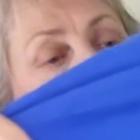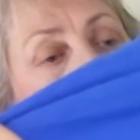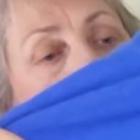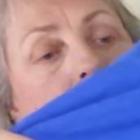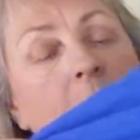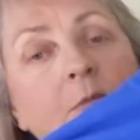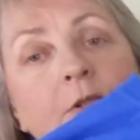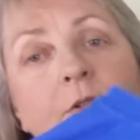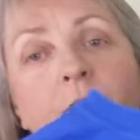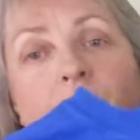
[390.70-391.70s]
this was
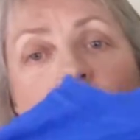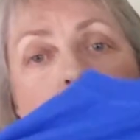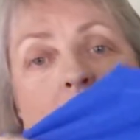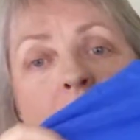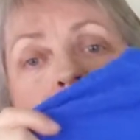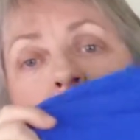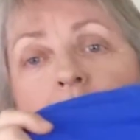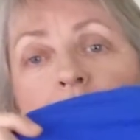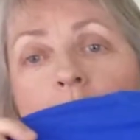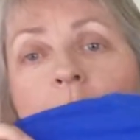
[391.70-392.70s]
for
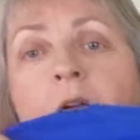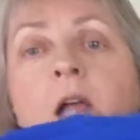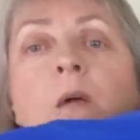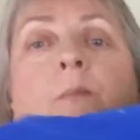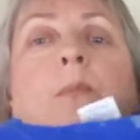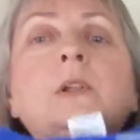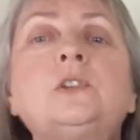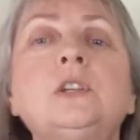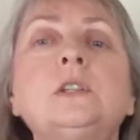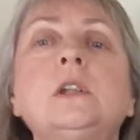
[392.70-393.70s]
pet food. But
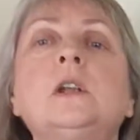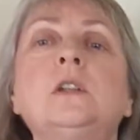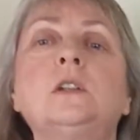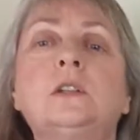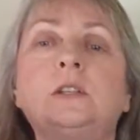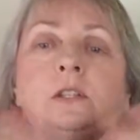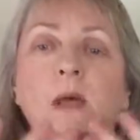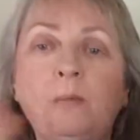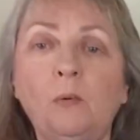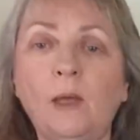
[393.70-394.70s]
just
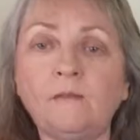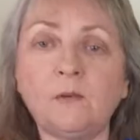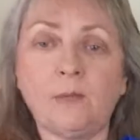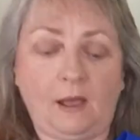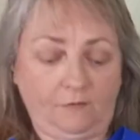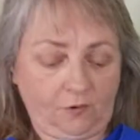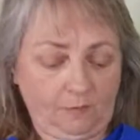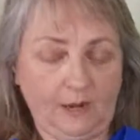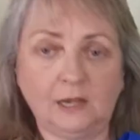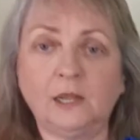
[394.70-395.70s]
step away from that for a
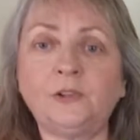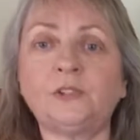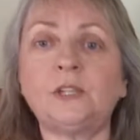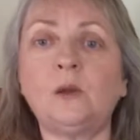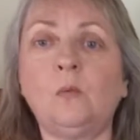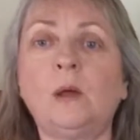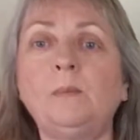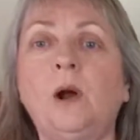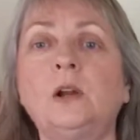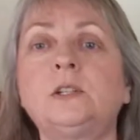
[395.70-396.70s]
minute. Let's see what
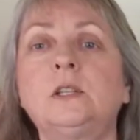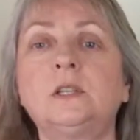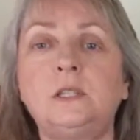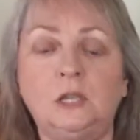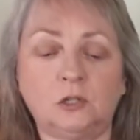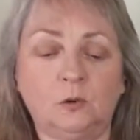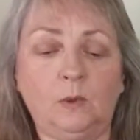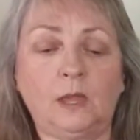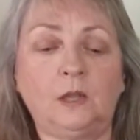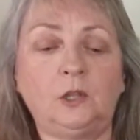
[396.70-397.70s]
parts of this t-shirt
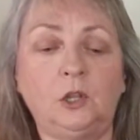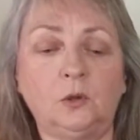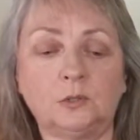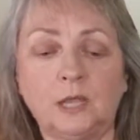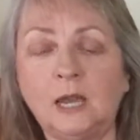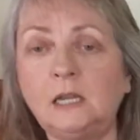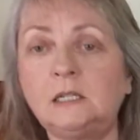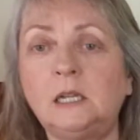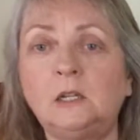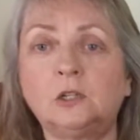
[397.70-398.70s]
we can use. Any
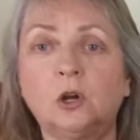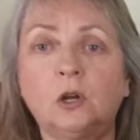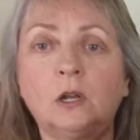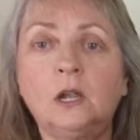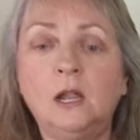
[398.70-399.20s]
t-shirt.